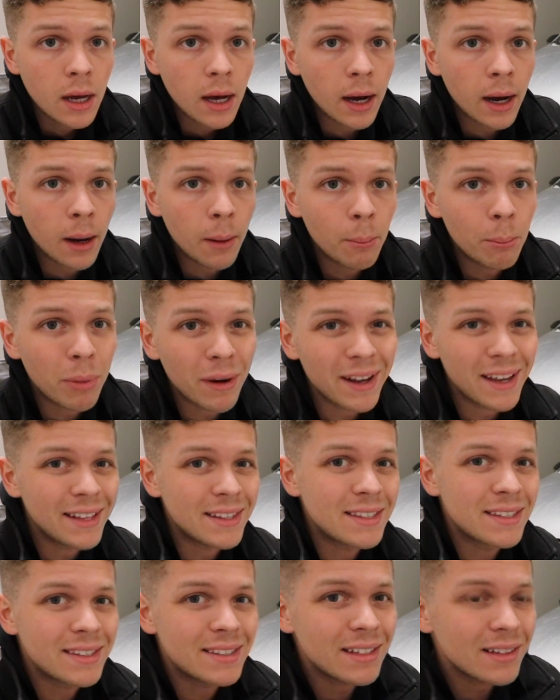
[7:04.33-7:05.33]
but it
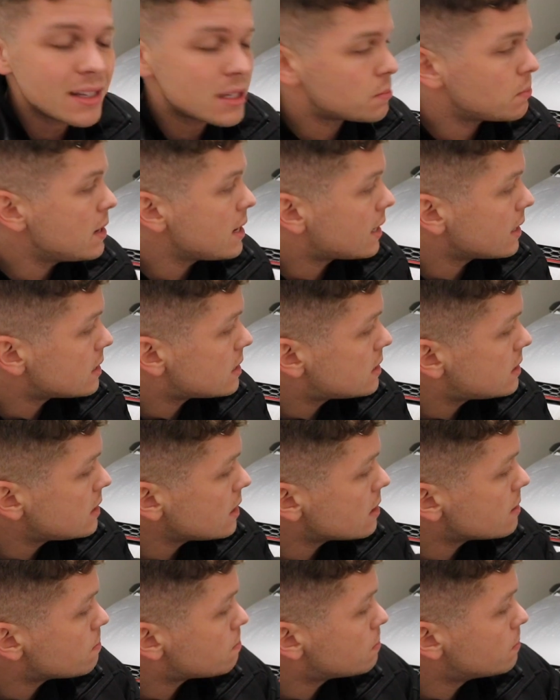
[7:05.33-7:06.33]
does make it
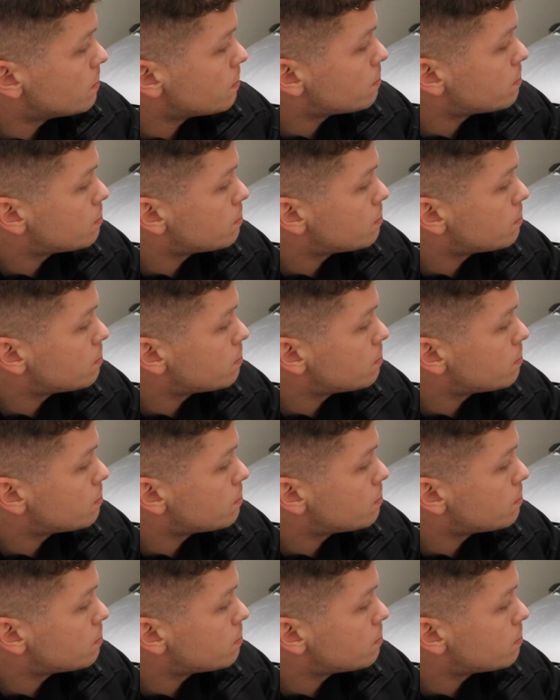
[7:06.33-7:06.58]
sit